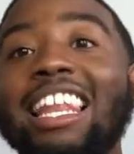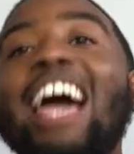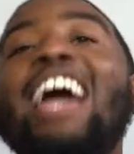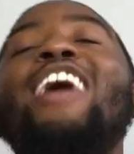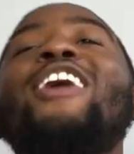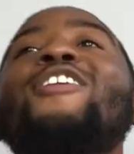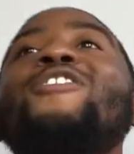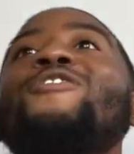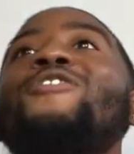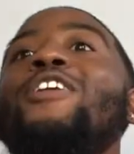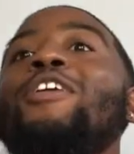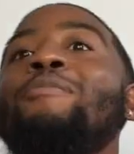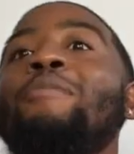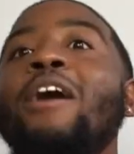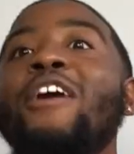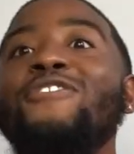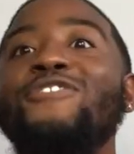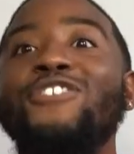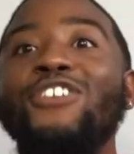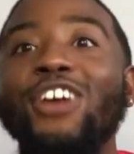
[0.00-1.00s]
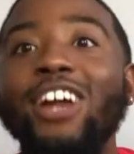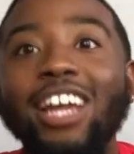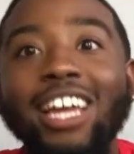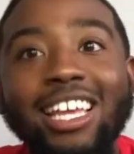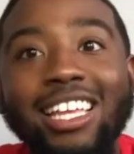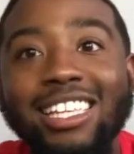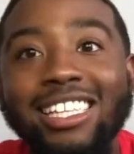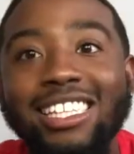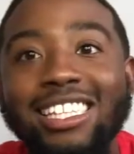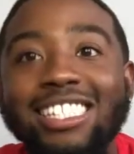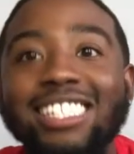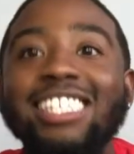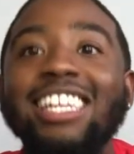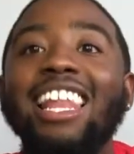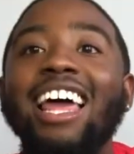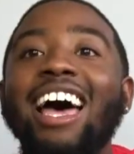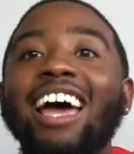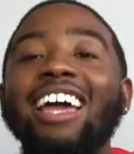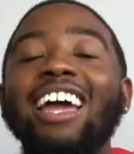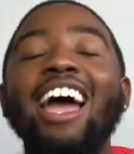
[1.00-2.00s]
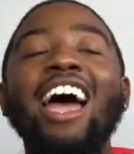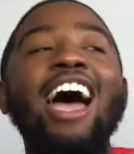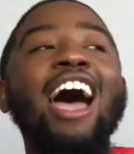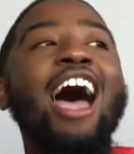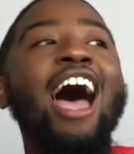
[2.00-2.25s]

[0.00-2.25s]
like, in front of my friends, like,